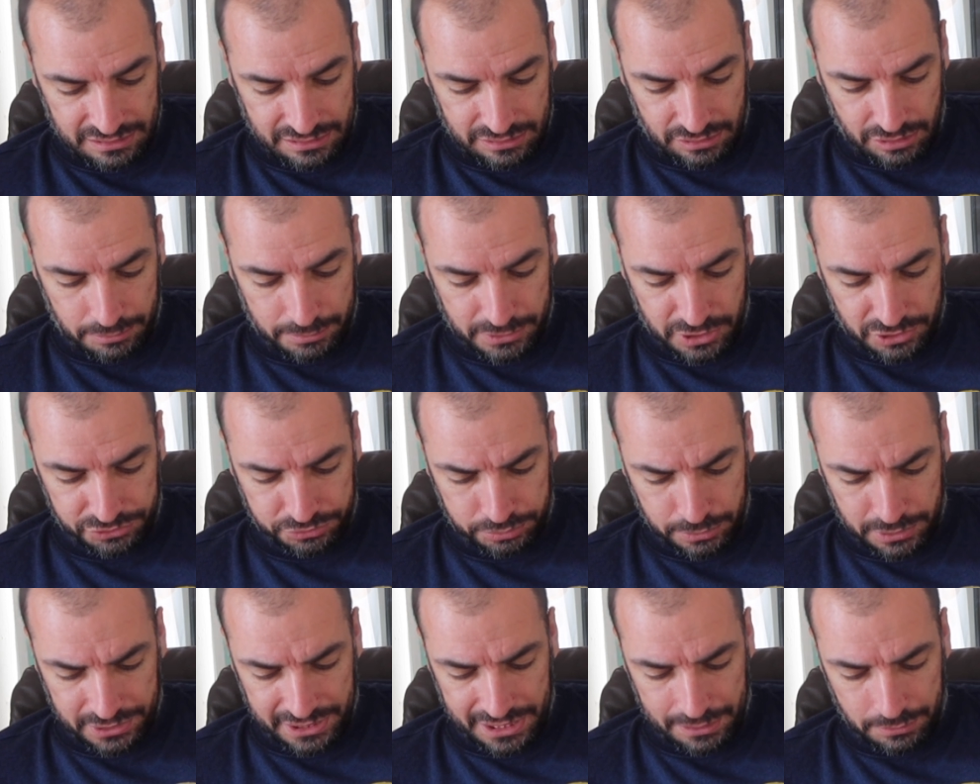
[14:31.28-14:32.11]

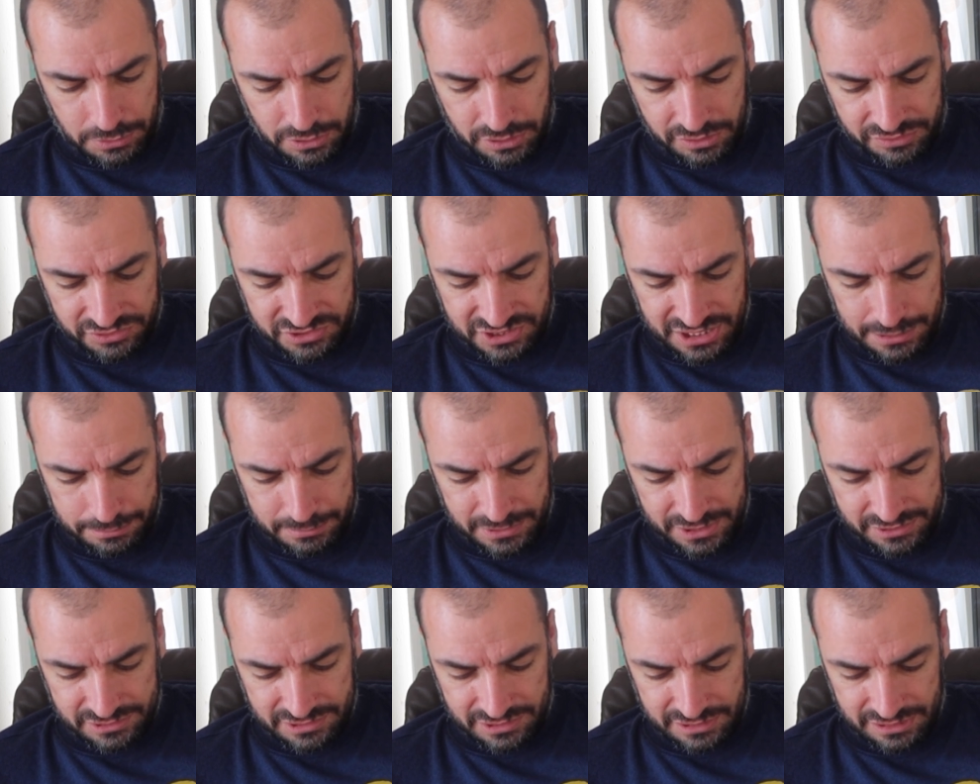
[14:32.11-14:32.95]
Almost 1 hour of
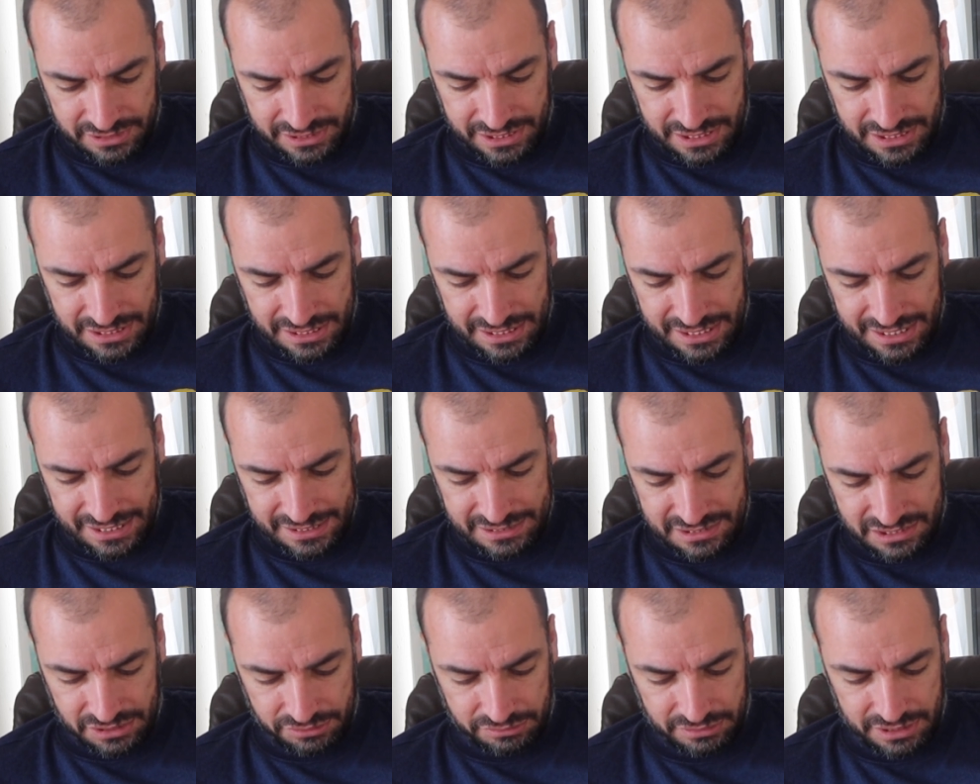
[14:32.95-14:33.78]
seamlessly
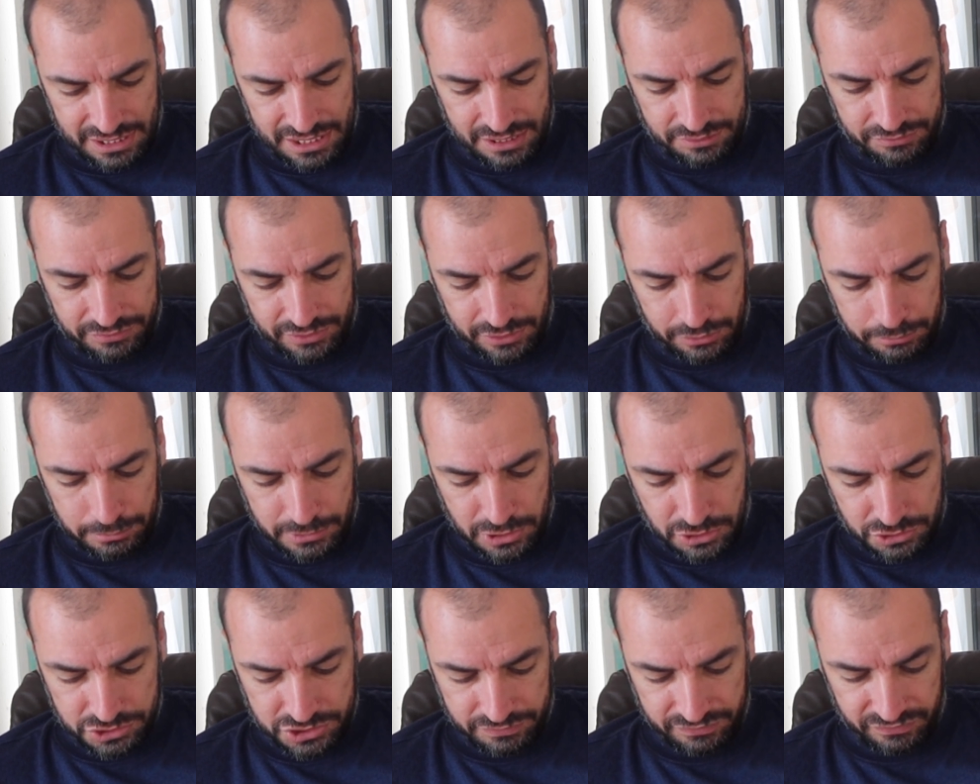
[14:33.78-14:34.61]
integrated full
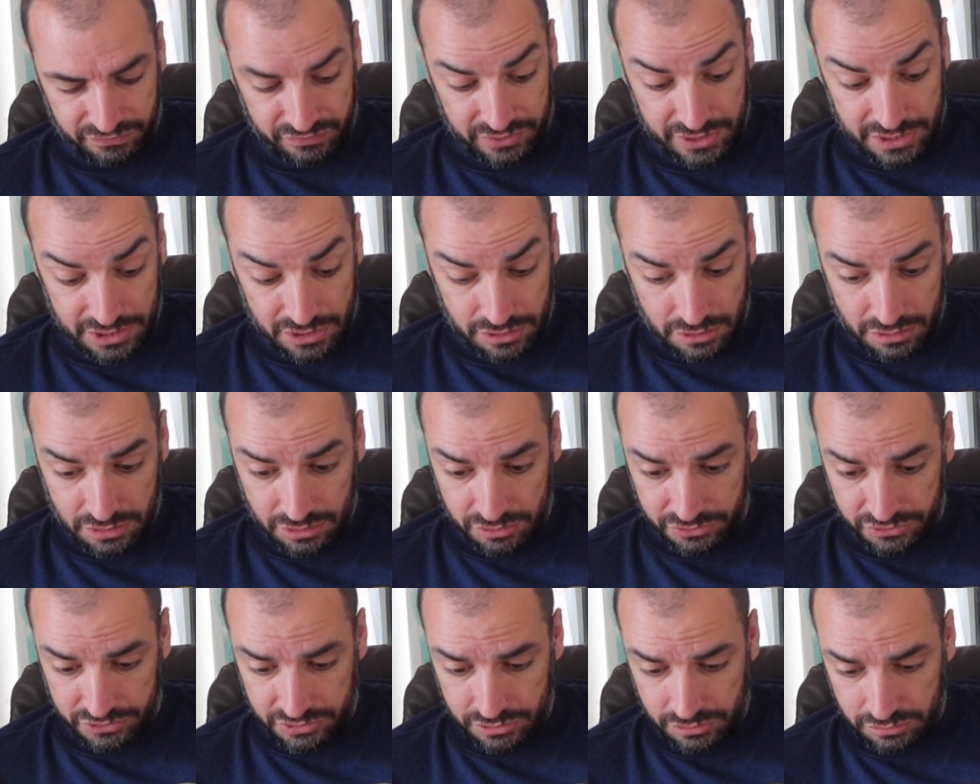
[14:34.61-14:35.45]
motion
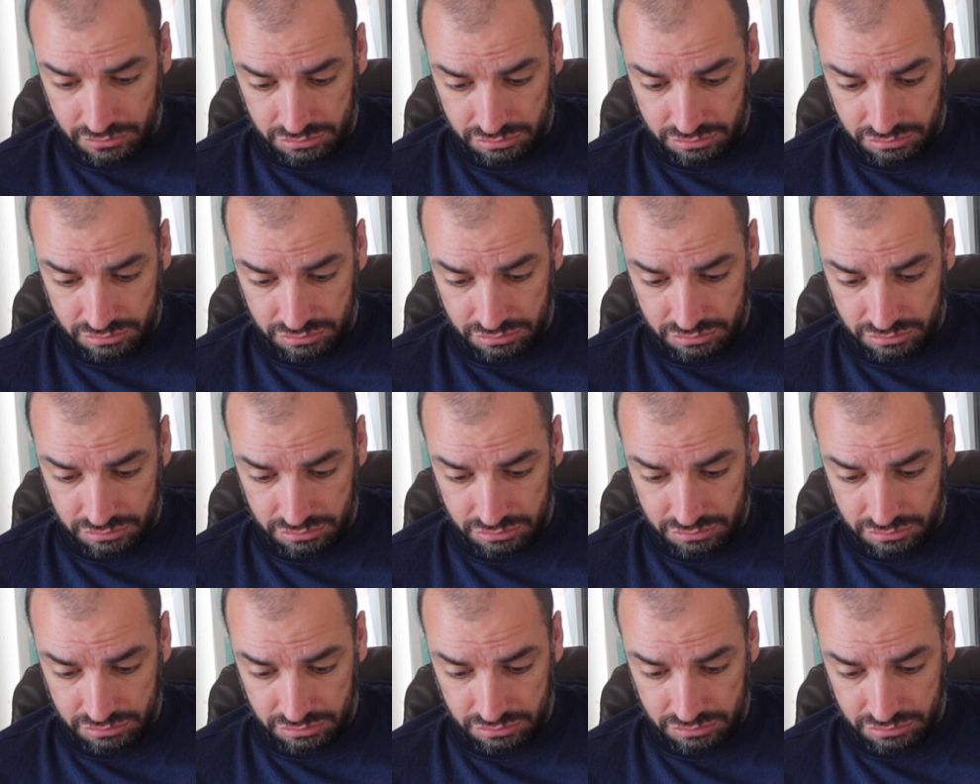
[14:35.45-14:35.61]
videos.